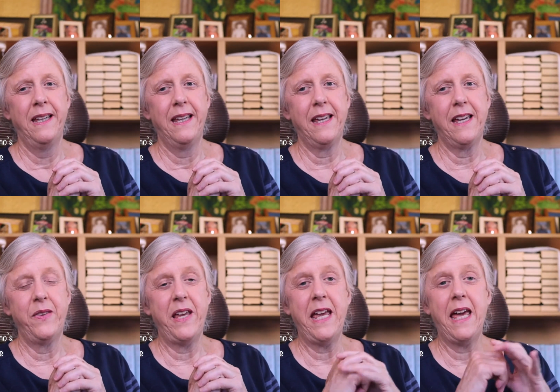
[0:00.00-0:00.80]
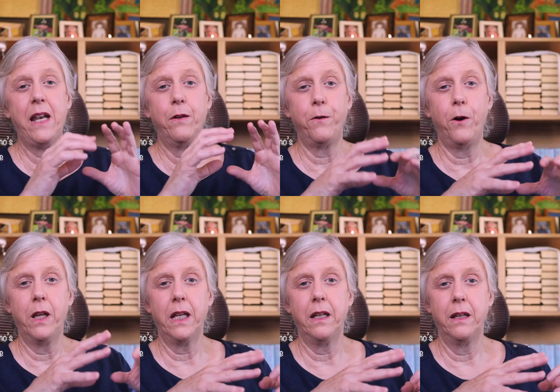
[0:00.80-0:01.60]
and they had a
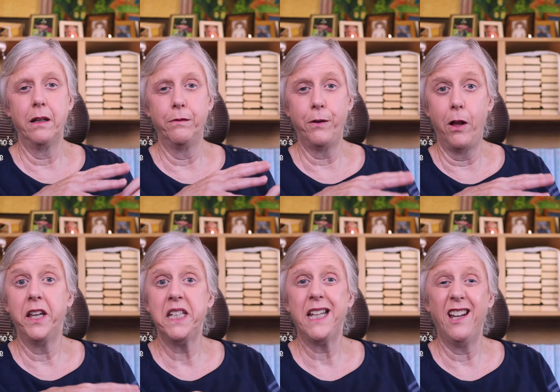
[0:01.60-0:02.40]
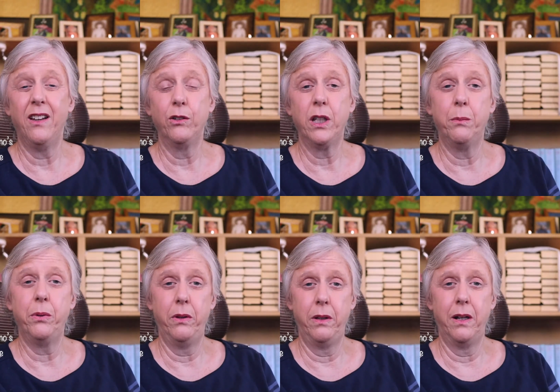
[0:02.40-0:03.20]
fallen down
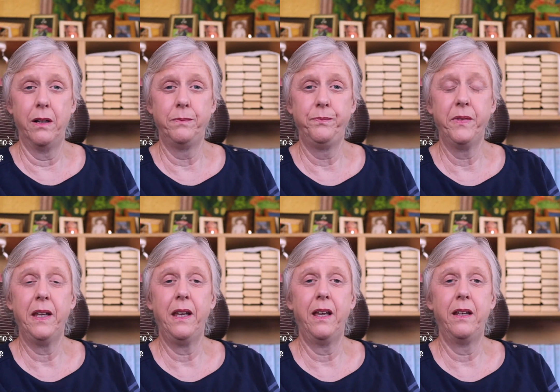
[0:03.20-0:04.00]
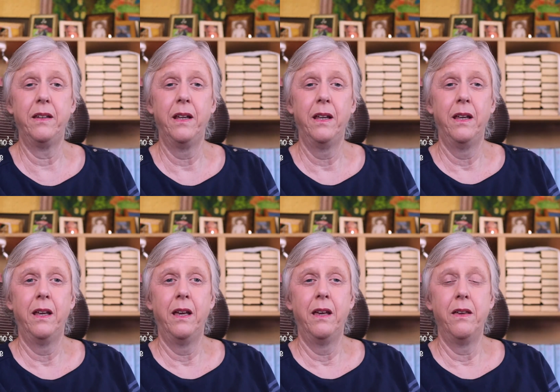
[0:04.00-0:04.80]
temple there, and
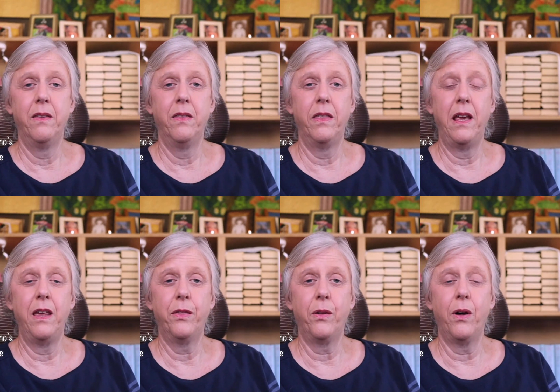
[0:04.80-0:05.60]
they